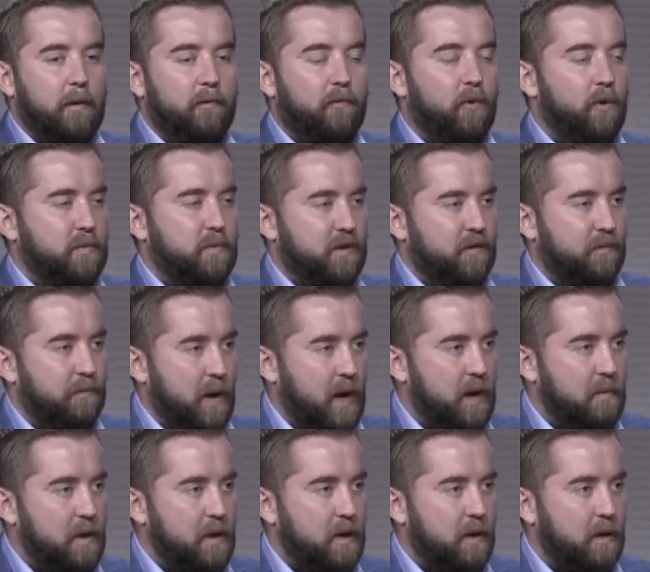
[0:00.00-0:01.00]
forms of
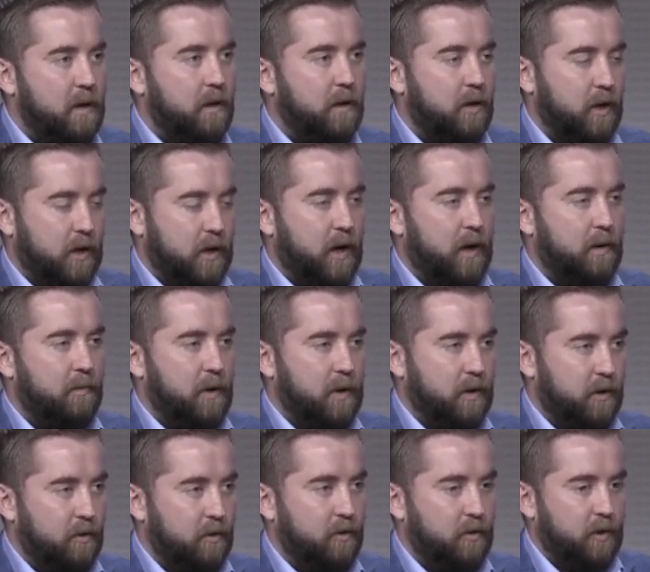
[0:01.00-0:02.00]
payment to come
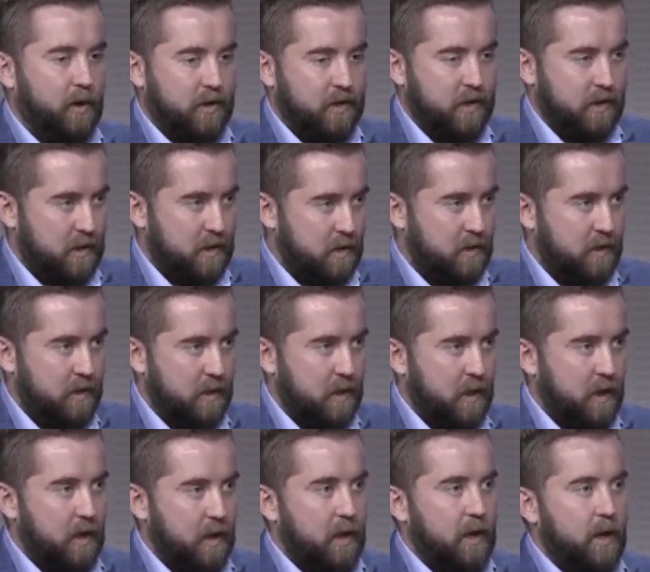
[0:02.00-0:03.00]
into existence.
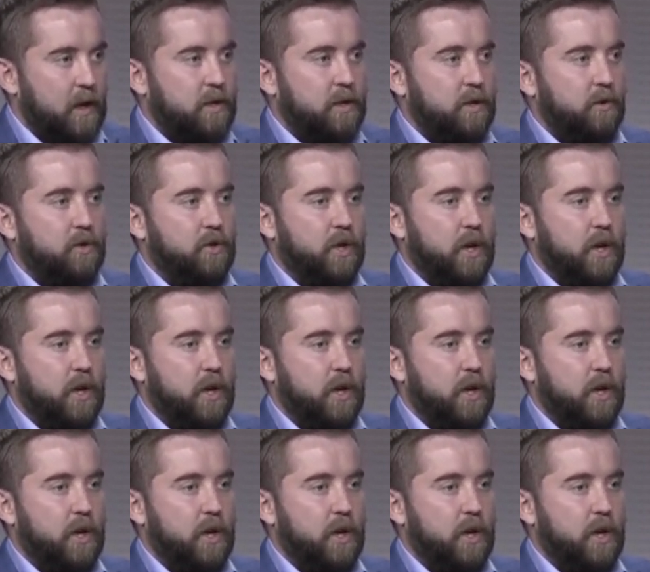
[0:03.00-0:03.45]
So